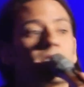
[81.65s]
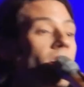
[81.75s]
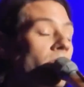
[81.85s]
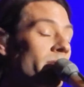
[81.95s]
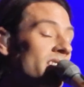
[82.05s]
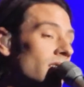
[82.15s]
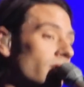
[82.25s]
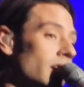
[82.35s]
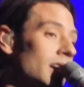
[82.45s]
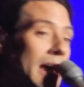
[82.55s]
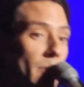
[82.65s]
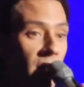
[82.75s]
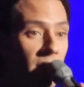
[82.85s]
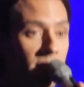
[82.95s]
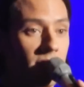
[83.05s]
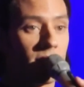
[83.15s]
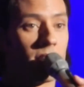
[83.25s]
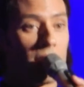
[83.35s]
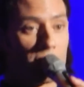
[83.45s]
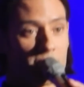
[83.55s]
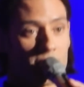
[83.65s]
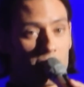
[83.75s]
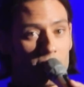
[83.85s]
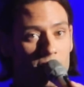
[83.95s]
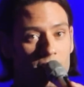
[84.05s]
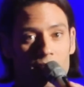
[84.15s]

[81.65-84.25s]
South Pacific, Camelot, Carousel.